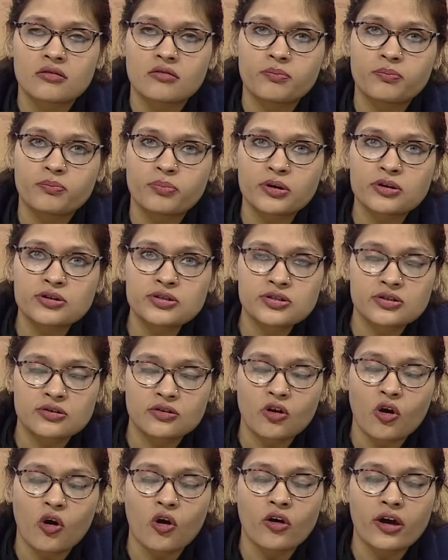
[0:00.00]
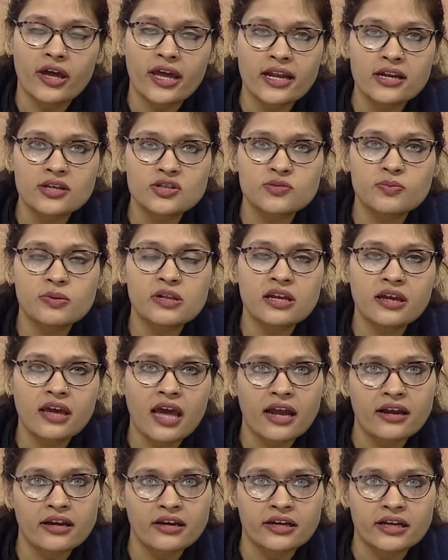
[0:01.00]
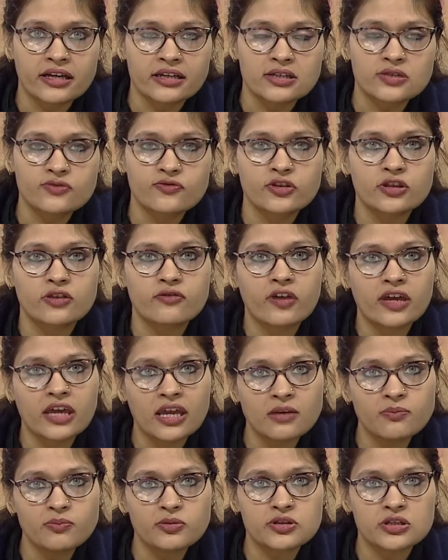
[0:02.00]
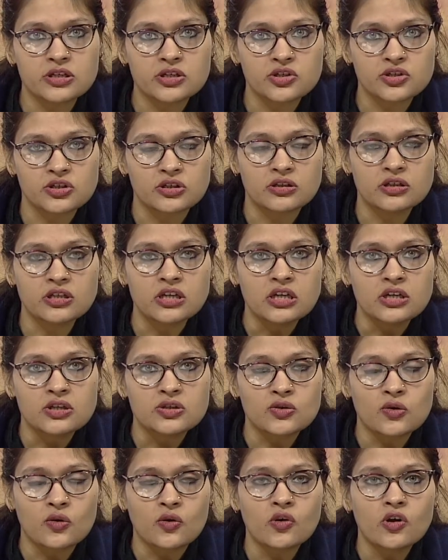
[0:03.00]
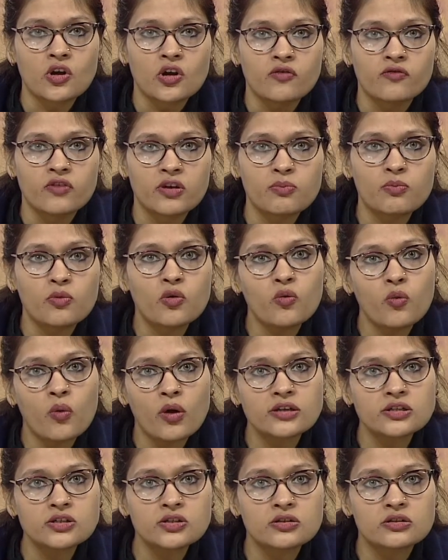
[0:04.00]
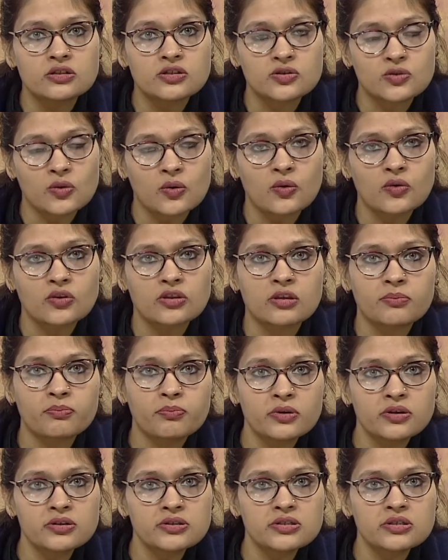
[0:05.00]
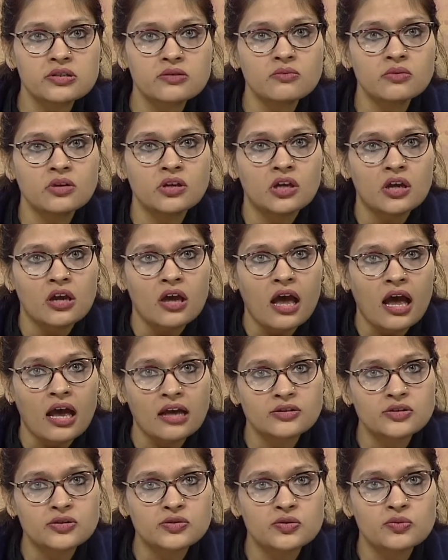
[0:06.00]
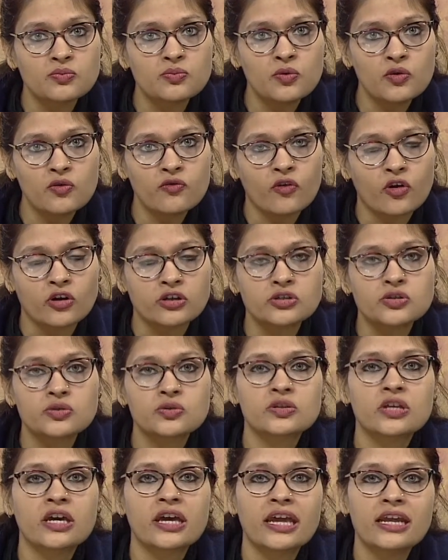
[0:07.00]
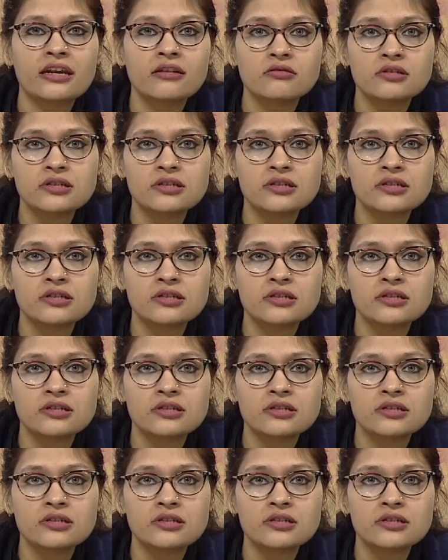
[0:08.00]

person or eligible candidates for the vacant position, so we move on. So, the person has to move on to the another